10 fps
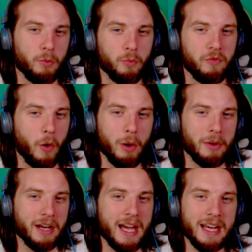farmer
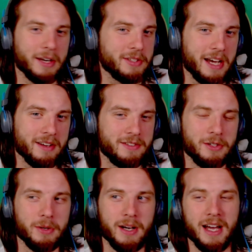guy goes out
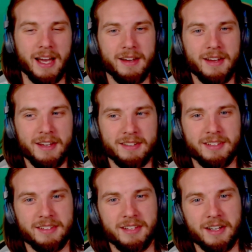to
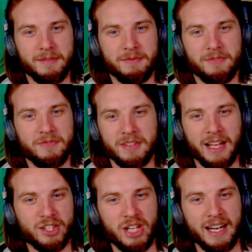
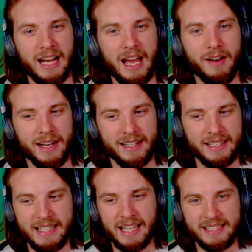check it out, and then
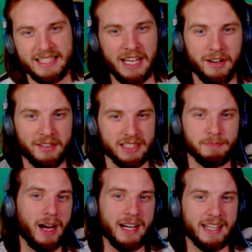he gets killed, and his
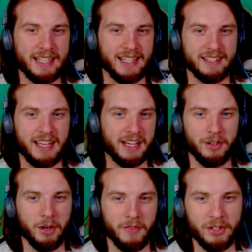body gets, like, taken
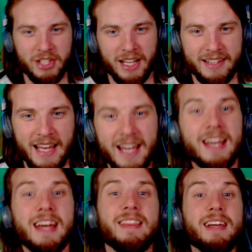over and shit like that.
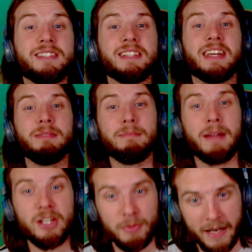They used to give me
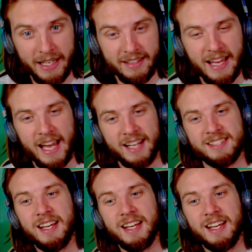major panic attacks.